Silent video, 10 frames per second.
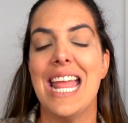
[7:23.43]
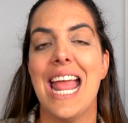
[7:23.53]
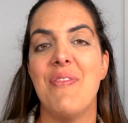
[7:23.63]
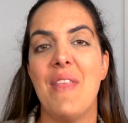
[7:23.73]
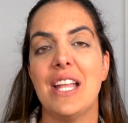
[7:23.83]

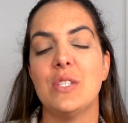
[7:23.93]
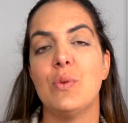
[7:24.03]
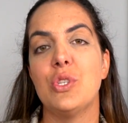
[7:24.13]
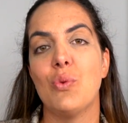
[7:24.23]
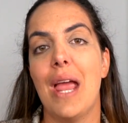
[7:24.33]
And that's
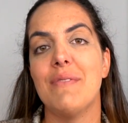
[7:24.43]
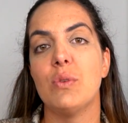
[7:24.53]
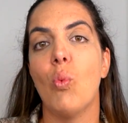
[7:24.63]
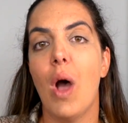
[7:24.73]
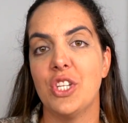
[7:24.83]
what drives
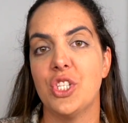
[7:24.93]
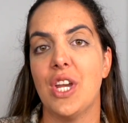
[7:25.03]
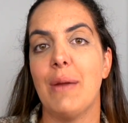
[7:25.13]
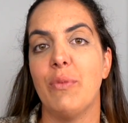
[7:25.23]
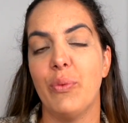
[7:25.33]
watch
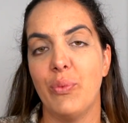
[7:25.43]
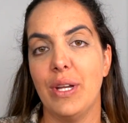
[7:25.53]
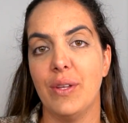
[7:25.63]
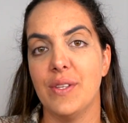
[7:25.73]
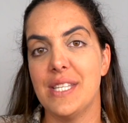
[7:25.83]
time with reels,